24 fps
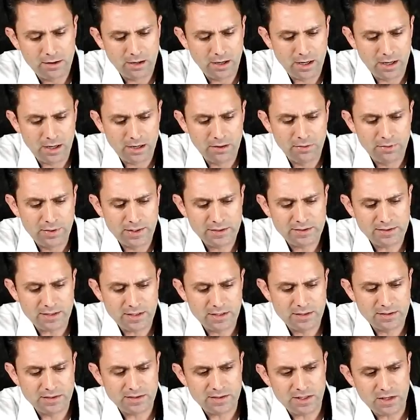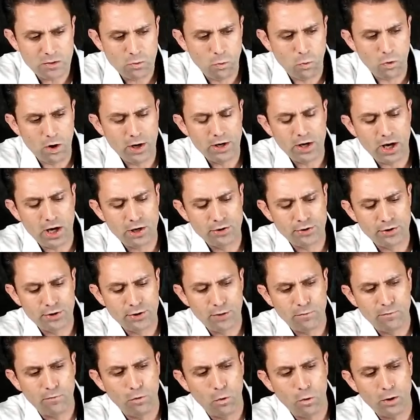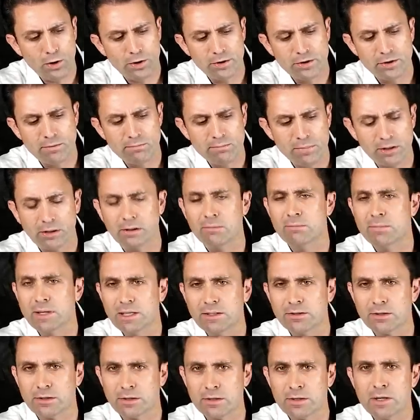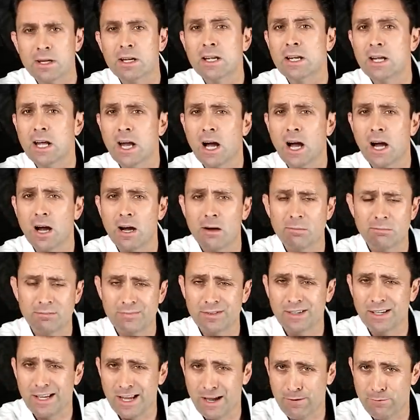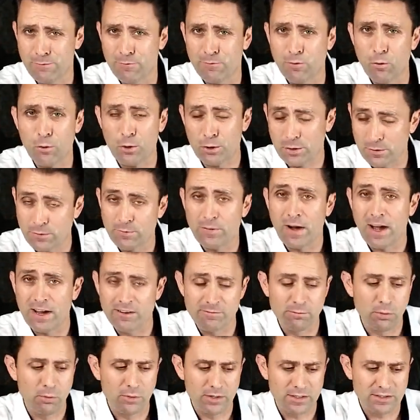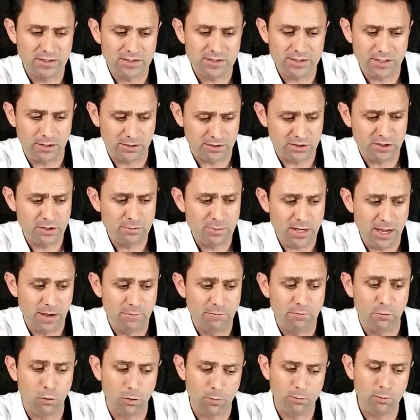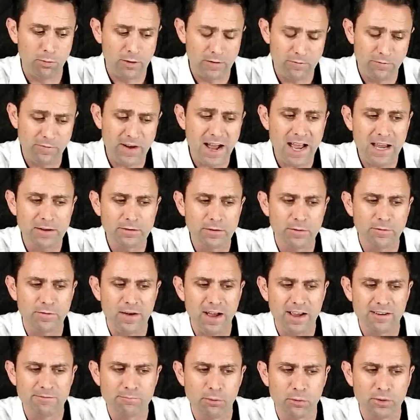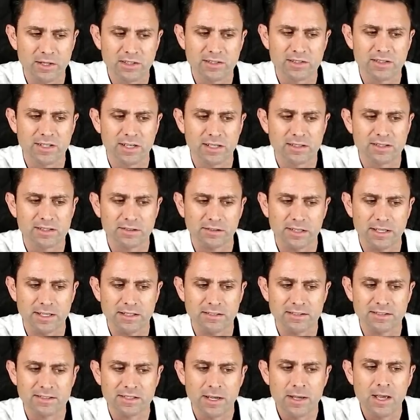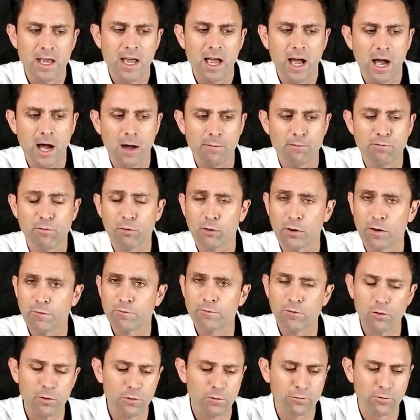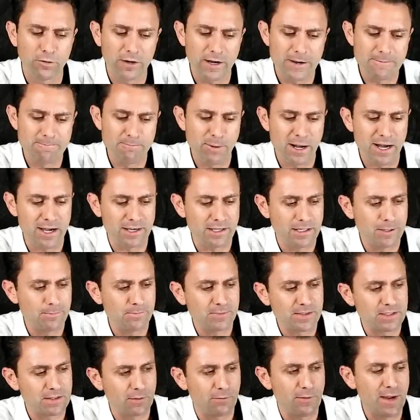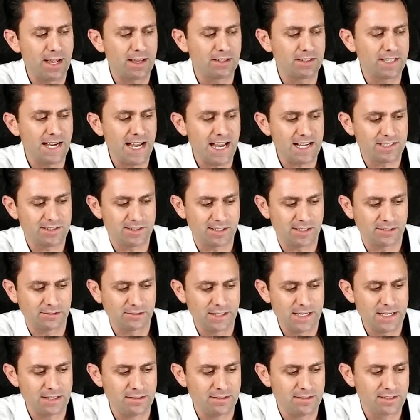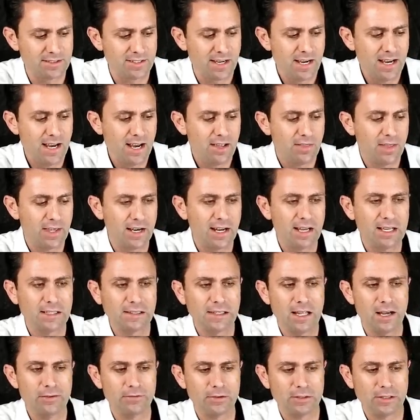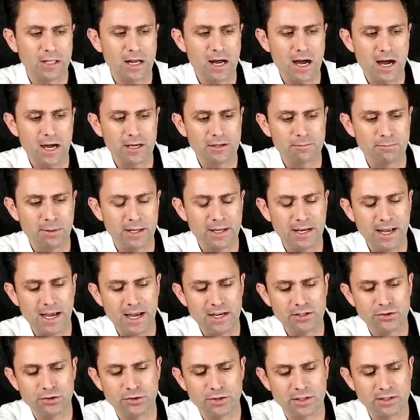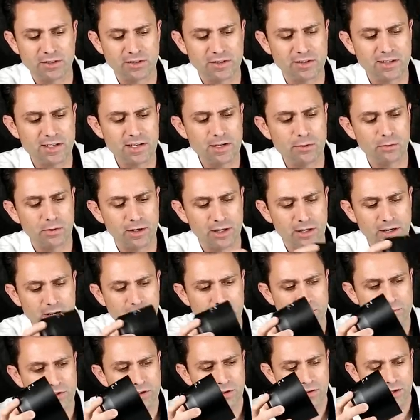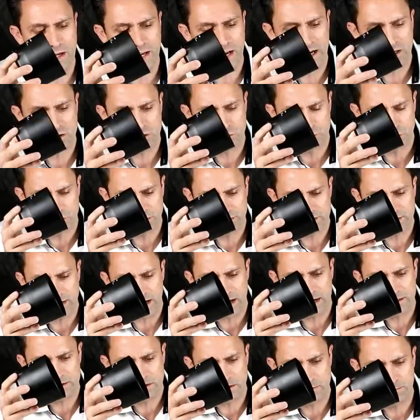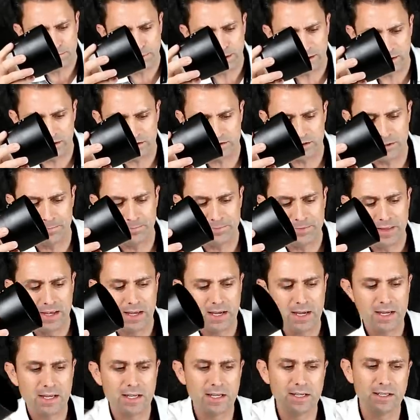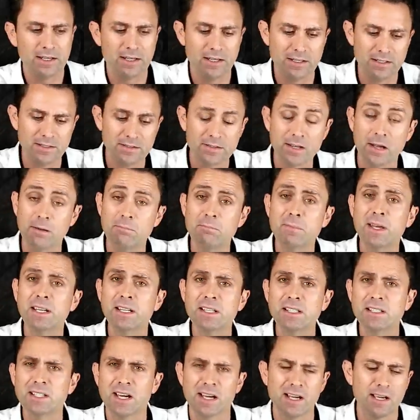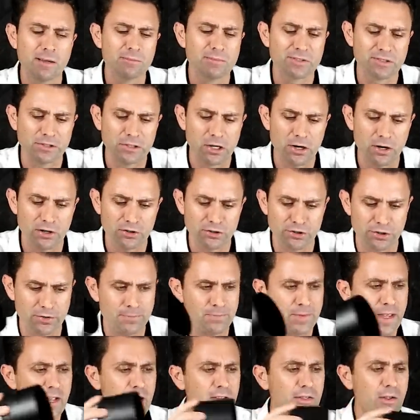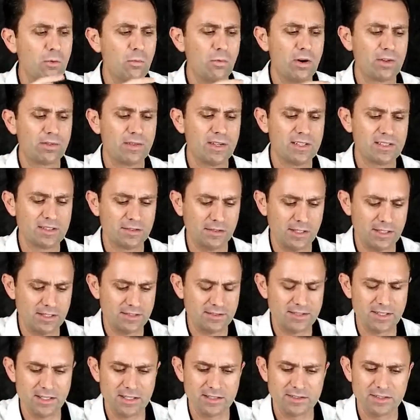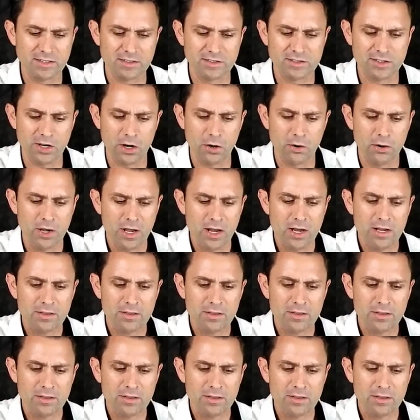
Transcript: uh, this is the 100 to 400 millimeter um, f4 to 5 points, or excuse me, f4.5 to 5.6 lens um, for a full frame body. It's a fantastic lens that I love a lot, but as you can see, when it comes to the actual size comparison, it is many times larger than what this lens is. And so